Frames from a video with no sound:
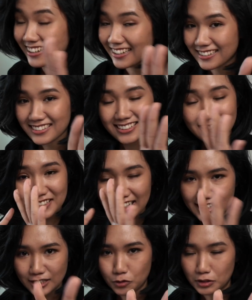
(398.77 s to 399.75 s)
It's
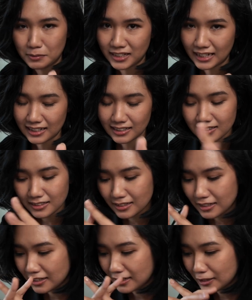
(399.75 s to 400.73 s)
extremely ugly.
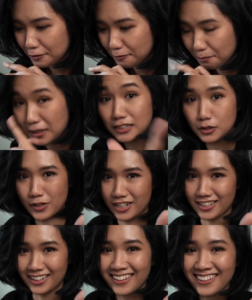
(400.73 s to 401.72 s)
But it's
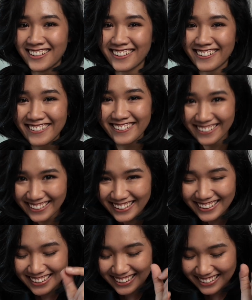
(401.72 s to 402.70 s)
working.
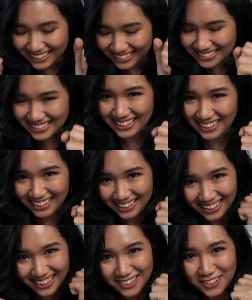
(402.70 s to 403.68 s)
That's a
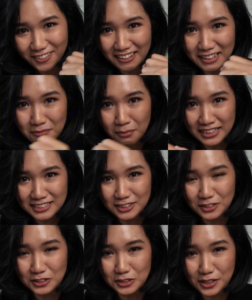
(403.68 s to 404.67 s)
great
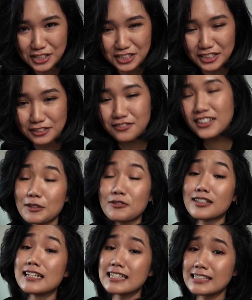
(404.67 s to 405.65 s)
milestone to achieve. Well,
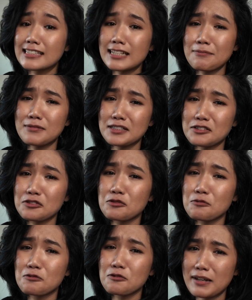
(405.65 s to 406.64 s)
the next step is
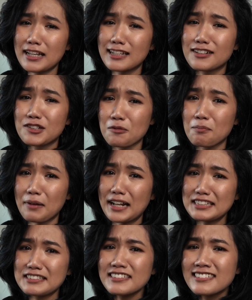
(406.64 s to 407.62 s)
to make it look
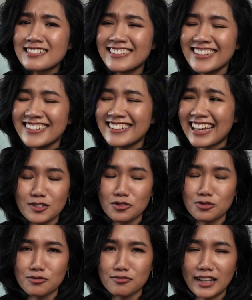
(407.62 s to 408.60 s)
better,
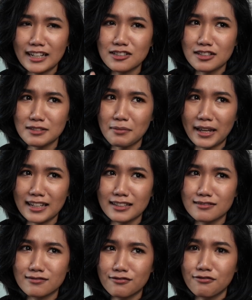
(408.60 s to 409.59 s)
to actually make
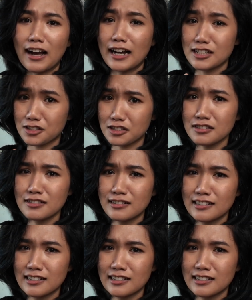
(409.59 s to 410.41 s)
it function,